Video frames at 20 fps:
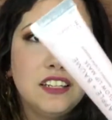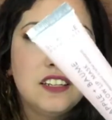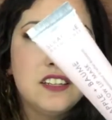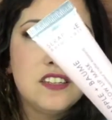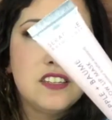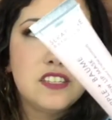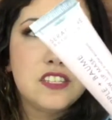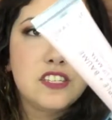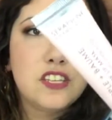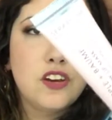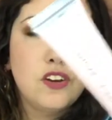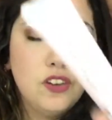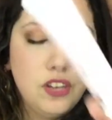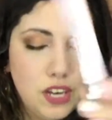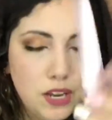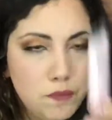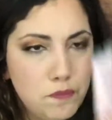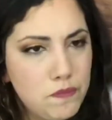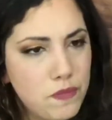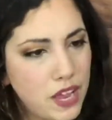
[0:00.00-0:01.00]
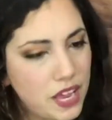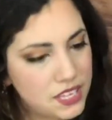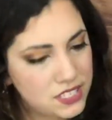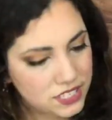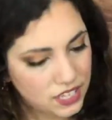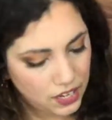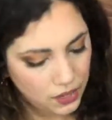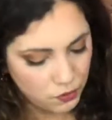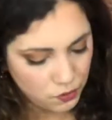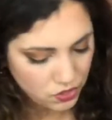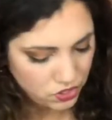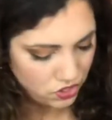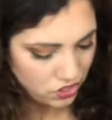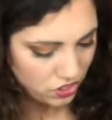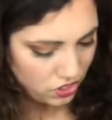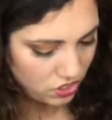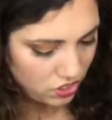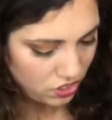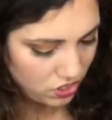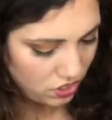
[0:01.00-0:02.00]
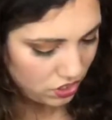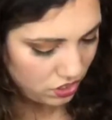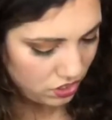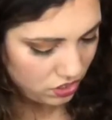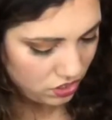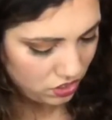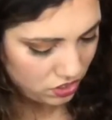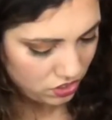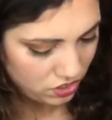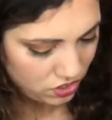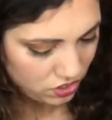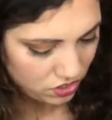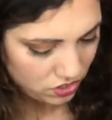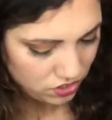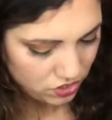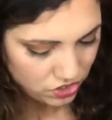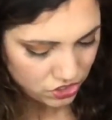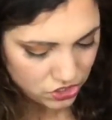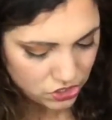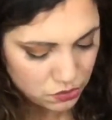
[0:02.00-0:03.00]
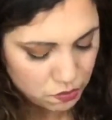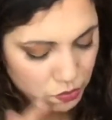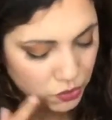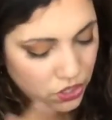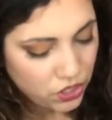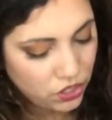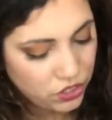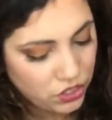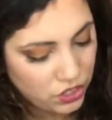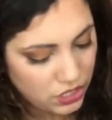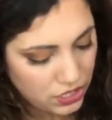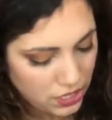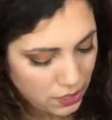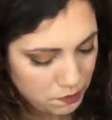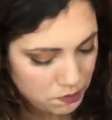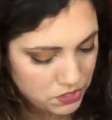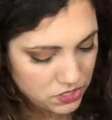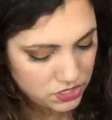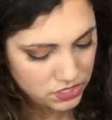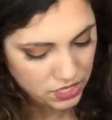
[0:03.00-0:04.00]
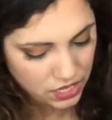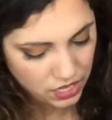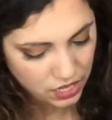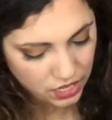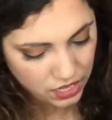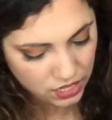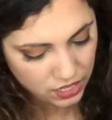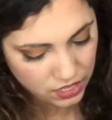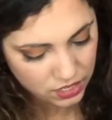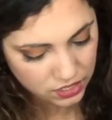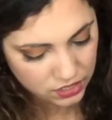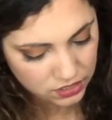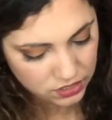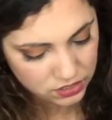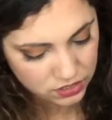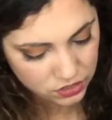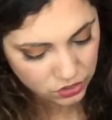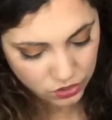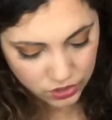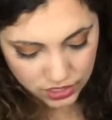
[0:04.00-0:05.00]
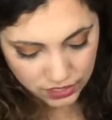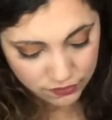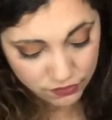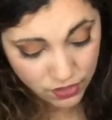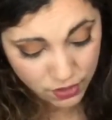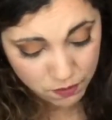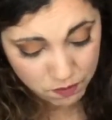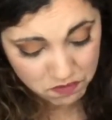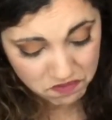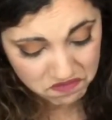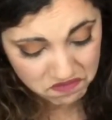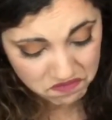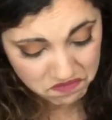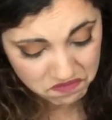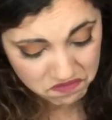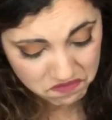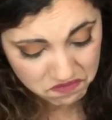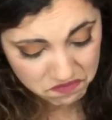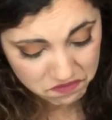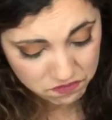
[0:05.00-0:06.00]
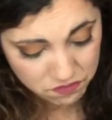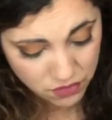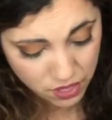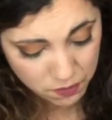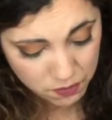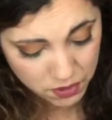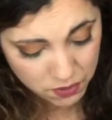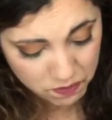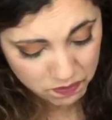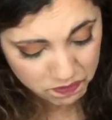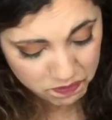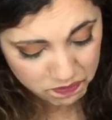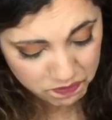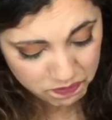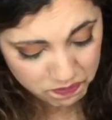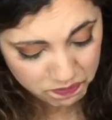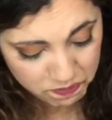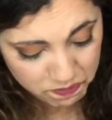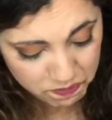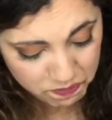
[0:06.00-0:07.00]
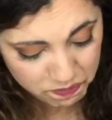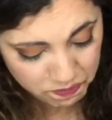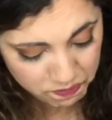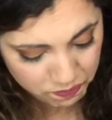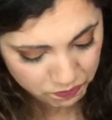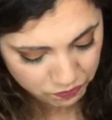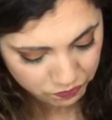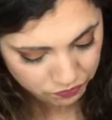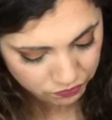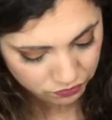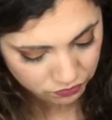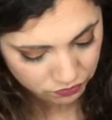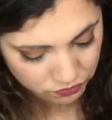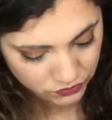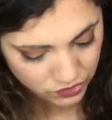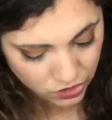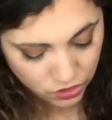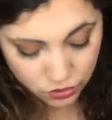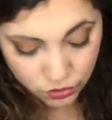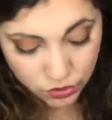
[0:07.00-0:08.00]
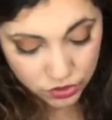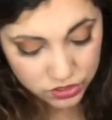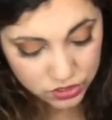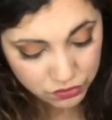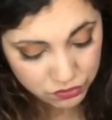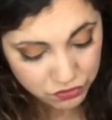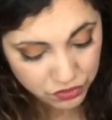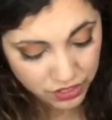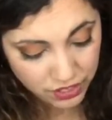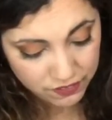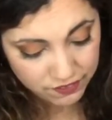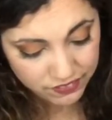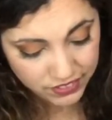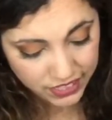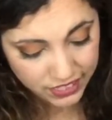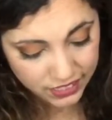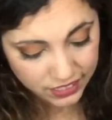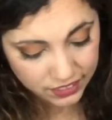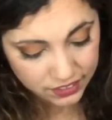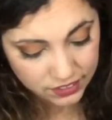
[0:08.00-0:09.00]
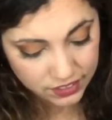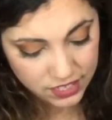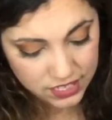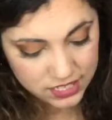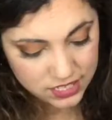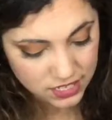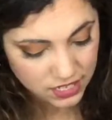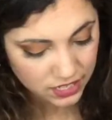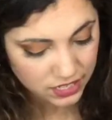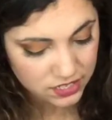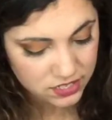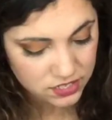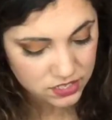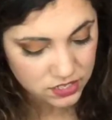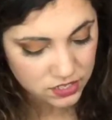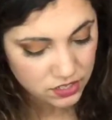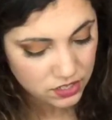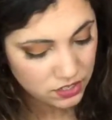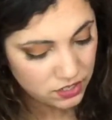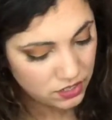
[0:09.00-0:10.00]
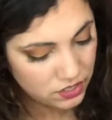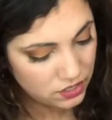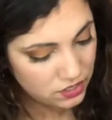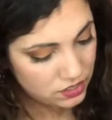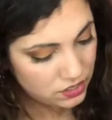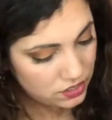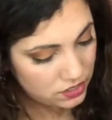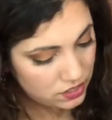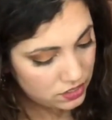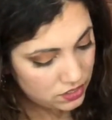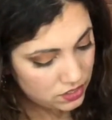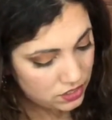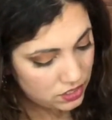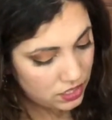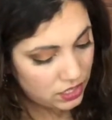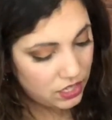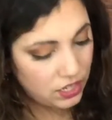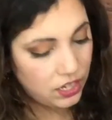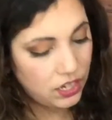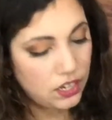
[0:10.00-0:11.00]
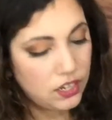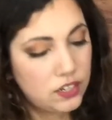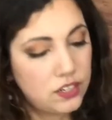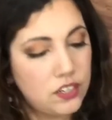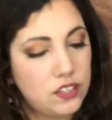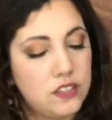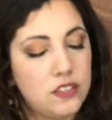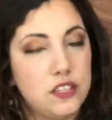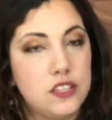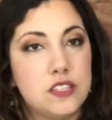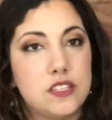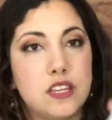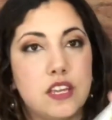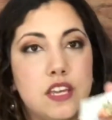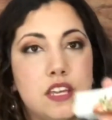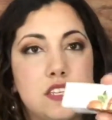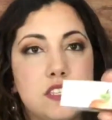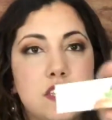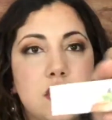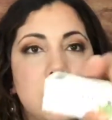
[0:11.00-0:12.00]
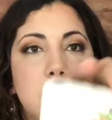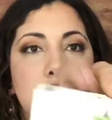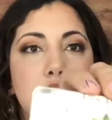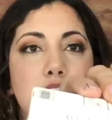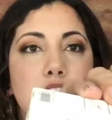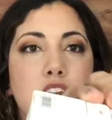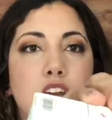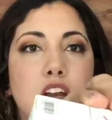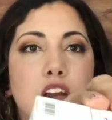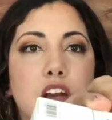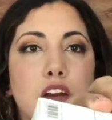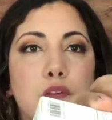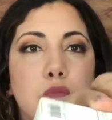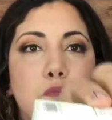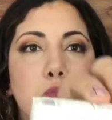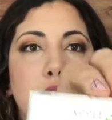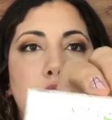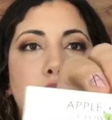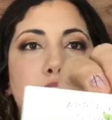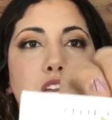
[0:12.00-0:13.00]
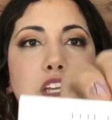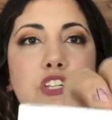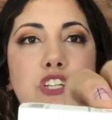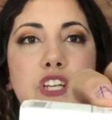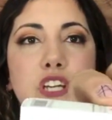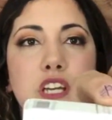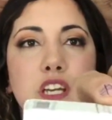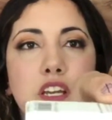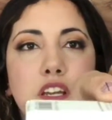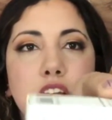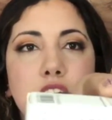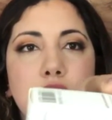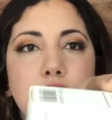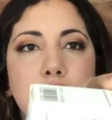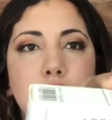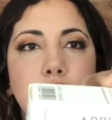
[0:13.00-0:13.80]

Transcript: So lip mask, I wonder, you just put it on your lips and you leave them, maybe? Cruelty-free and vegan, that's nice. And this is their packaging.